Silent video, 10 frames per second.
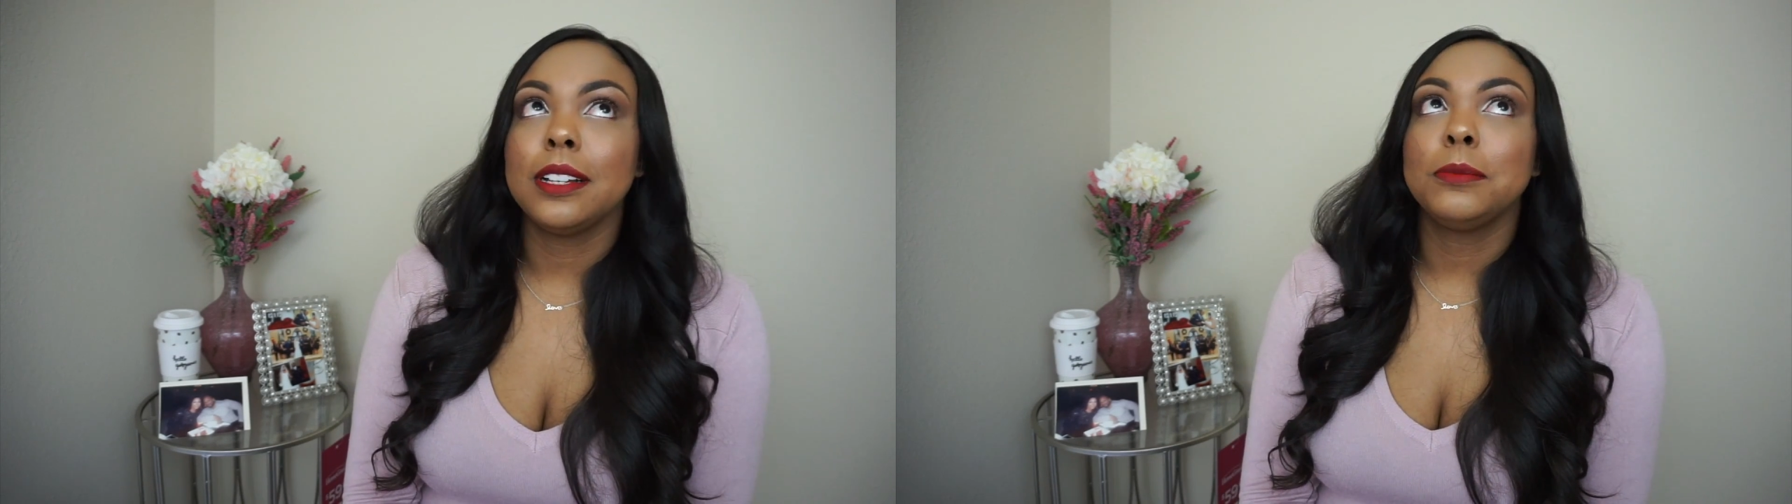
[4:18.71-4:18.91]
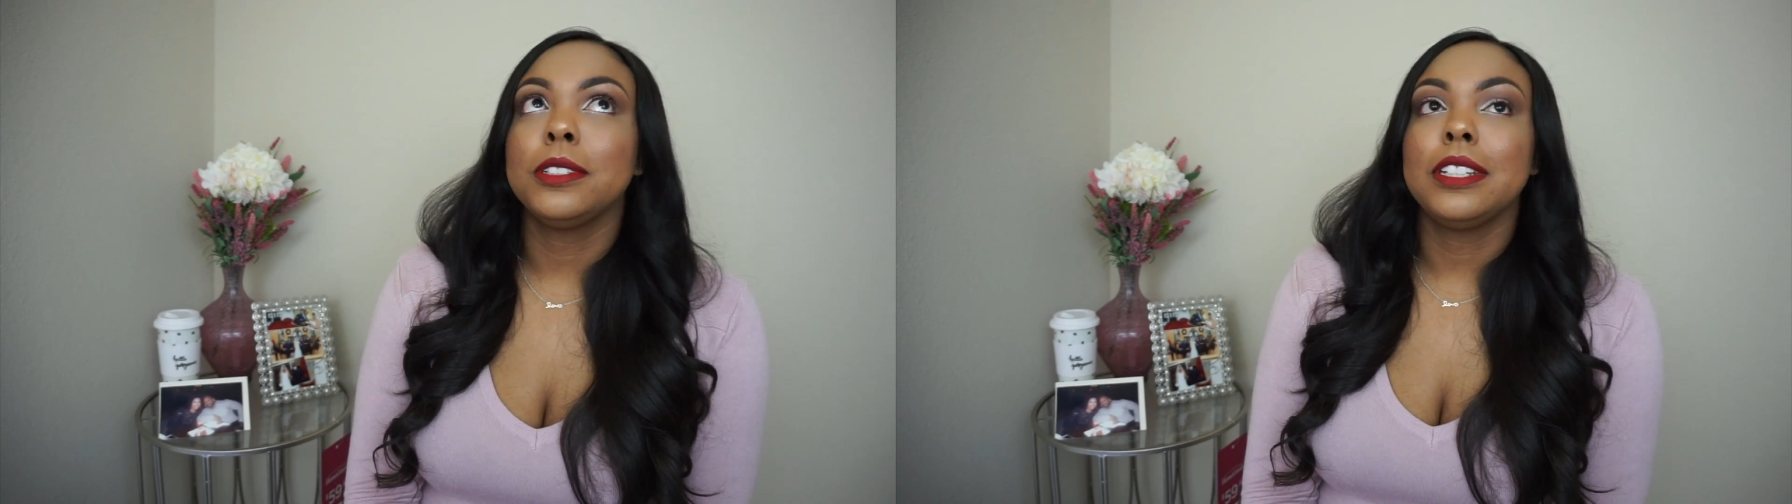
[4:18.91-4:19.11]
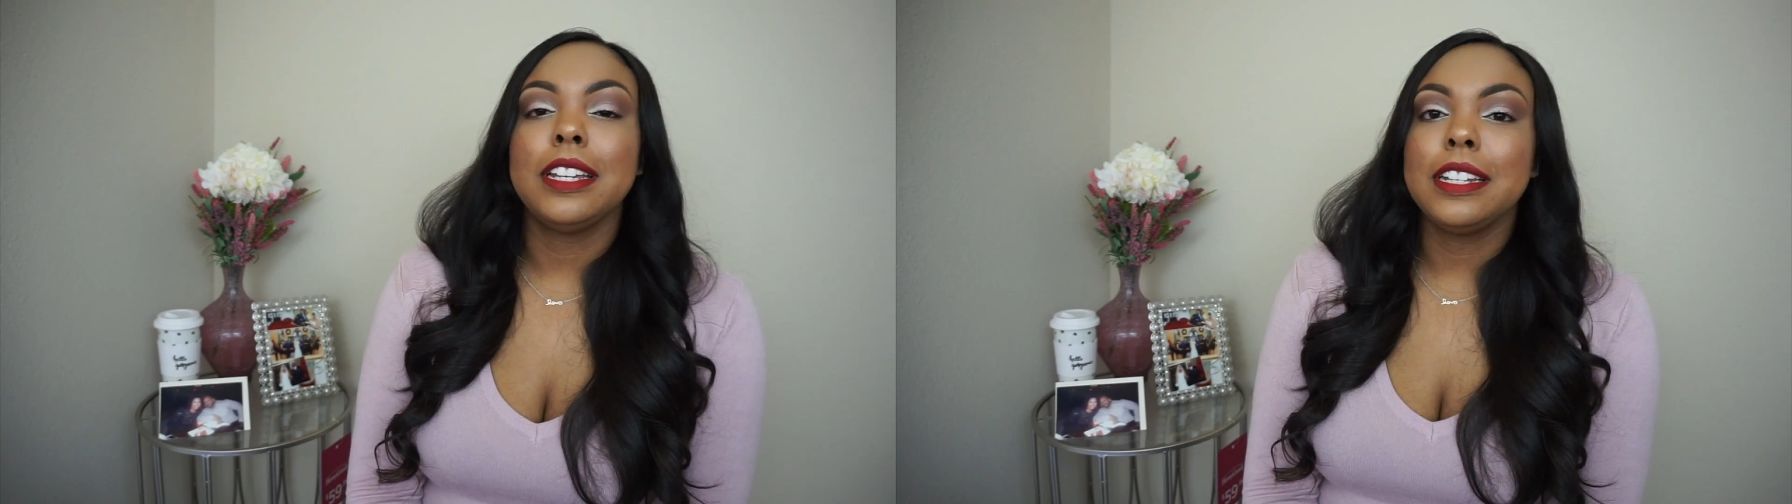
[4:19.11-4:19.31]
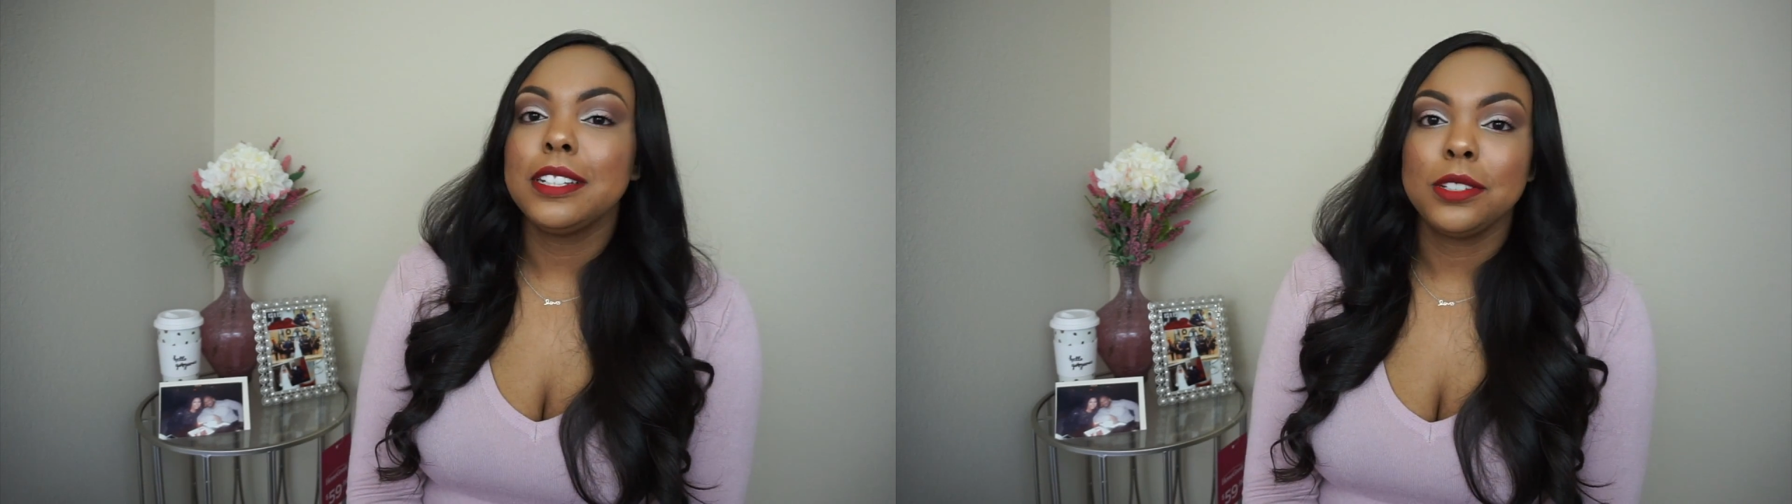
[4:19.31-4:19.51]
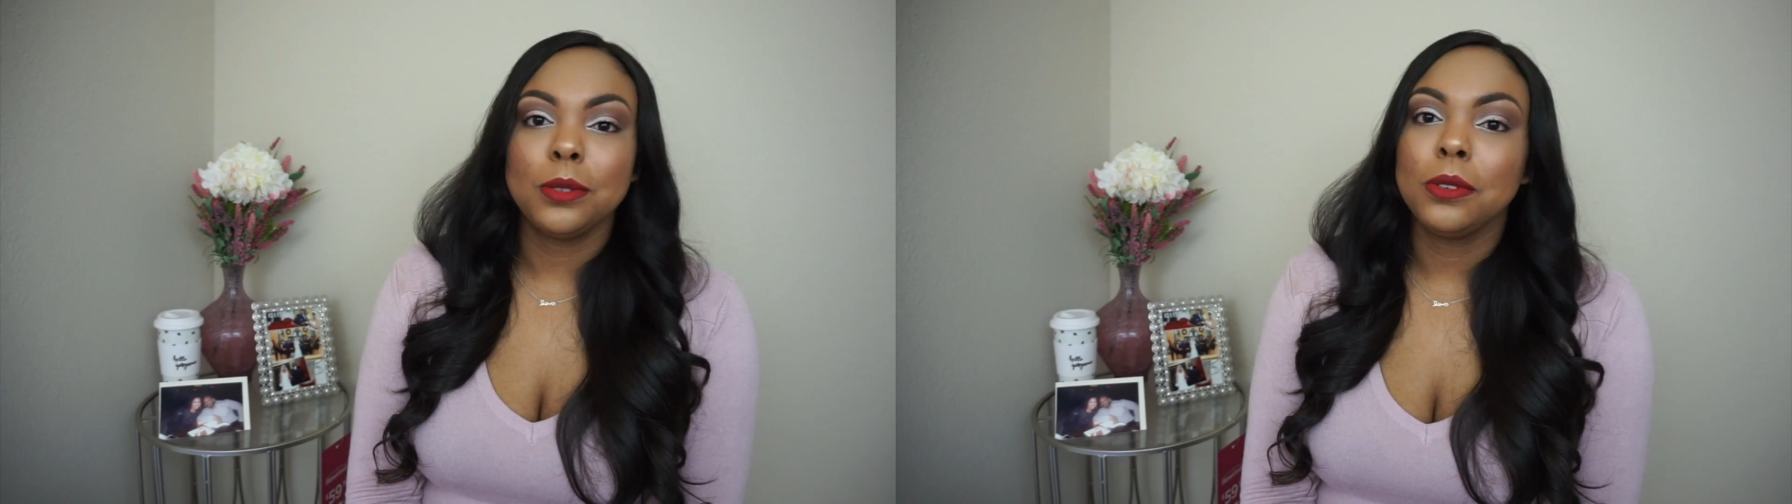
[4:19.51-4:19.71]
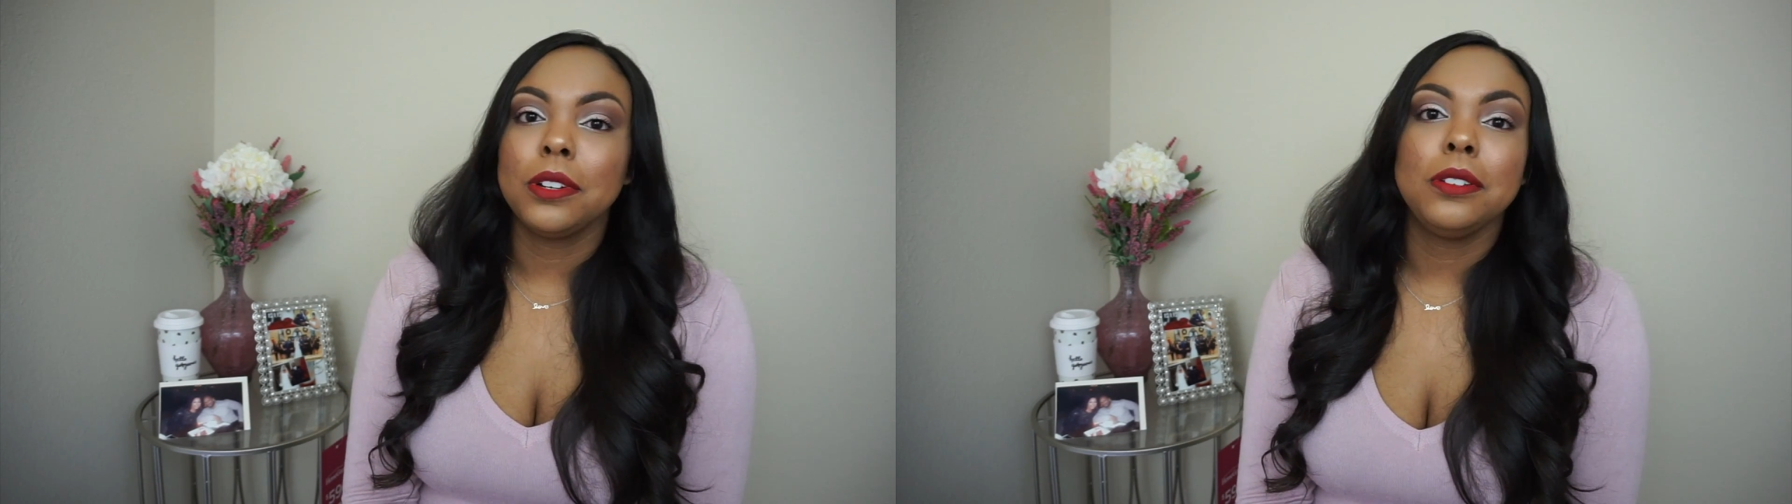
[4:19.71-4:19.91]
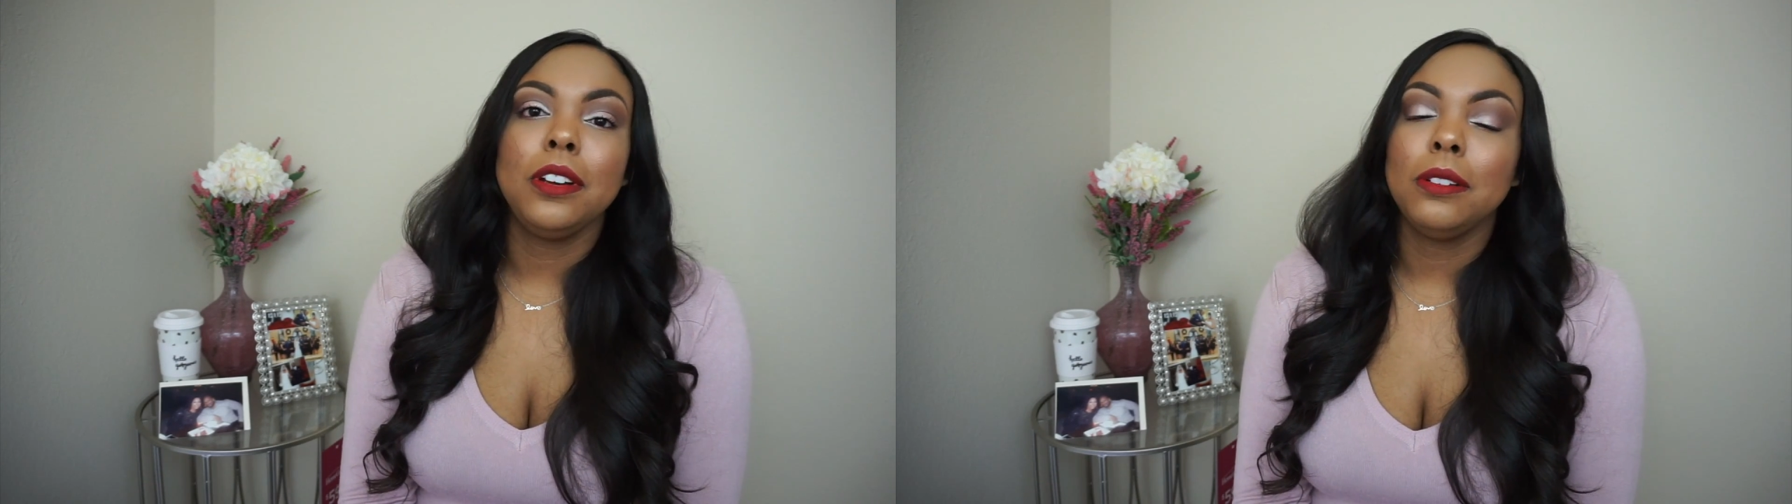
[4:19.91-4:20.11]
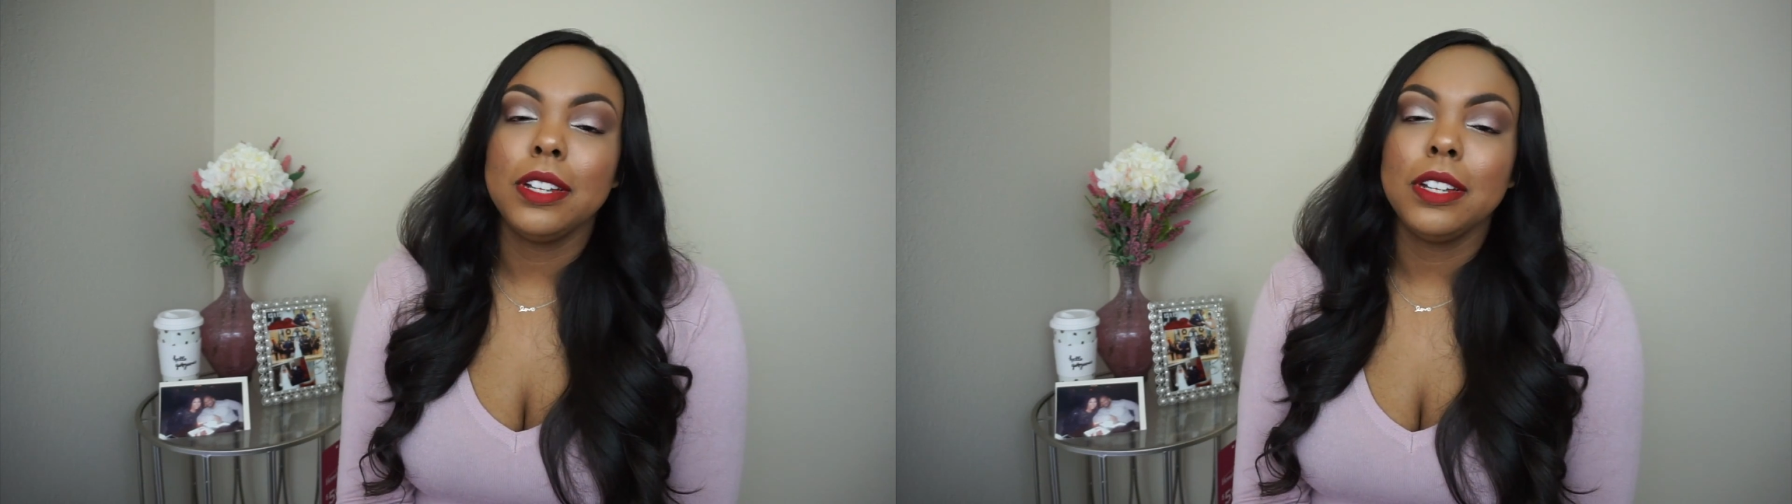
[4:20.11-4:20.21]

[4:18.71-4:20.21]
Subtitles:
almost any store you go